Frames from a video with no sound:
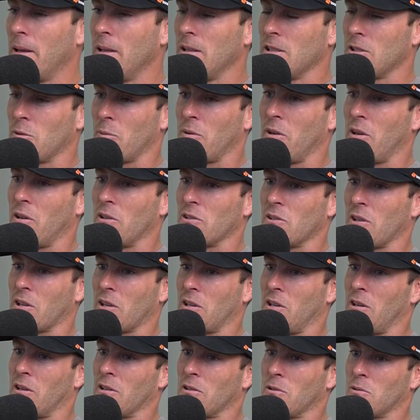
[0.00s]
So when I was
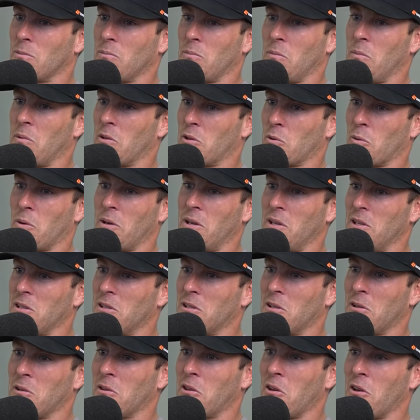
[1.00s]
in my 20s
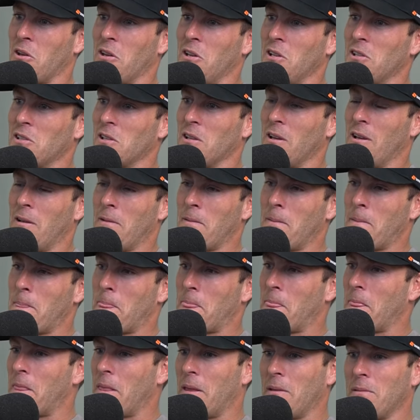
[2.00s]
to 30s,
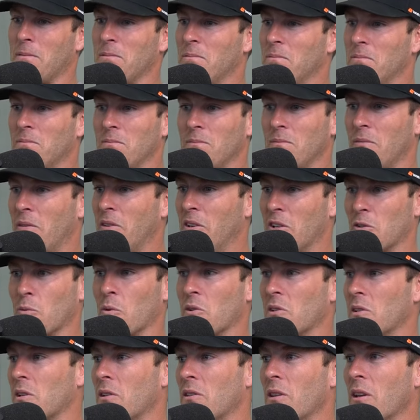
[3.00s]
fitness
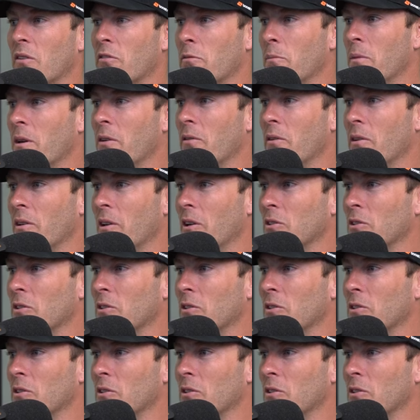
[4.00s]
wasn't a thing for me really.